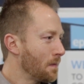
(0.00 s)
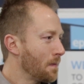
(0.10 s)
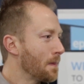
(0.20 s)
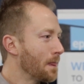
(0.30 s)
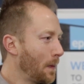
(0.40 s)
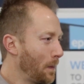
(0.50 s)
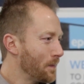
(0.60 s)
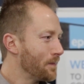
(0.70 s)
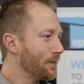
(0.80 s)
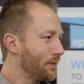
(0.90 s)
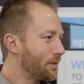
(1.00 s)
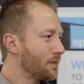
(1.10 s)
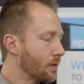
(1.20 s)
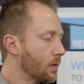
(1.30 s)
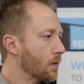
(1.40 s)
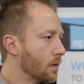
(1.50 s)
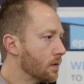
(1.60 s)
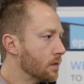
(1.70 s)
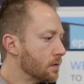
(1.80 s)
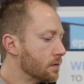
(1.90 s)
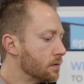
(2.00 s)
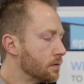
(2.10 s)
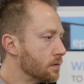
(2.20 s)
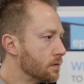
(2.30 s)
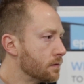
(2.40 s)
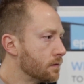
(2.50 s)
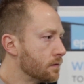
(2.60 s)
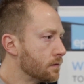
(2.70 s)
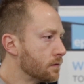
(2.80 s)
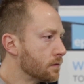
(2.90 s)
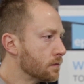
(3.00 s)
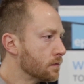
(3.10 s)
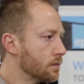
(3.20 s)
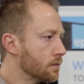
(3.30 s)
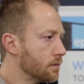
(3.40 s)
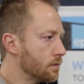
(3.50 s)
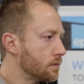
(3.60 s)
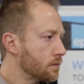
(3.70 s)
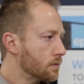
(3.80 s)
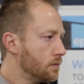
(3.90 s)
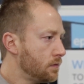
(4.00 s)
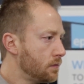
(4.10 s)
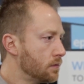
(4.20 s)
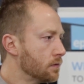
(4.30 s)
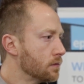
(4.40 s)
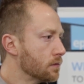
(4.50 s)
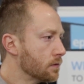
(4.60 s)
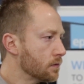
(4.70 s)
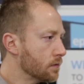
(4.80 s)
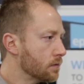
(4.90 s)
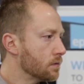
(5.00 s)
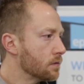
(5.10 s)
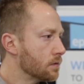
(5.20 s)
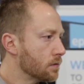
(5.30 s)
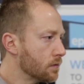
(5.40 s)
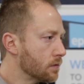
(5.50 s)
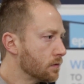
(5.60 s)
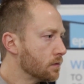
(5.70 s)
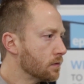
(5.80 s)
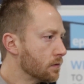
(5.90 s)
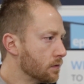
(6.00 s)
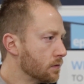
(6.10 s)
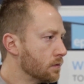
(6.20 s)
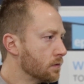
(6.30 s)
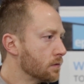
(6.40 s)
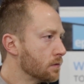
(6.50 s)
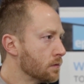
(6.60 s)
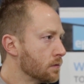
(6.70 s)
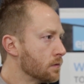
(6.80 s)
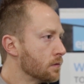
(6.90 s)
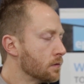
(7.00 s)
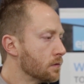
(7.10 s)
(silent)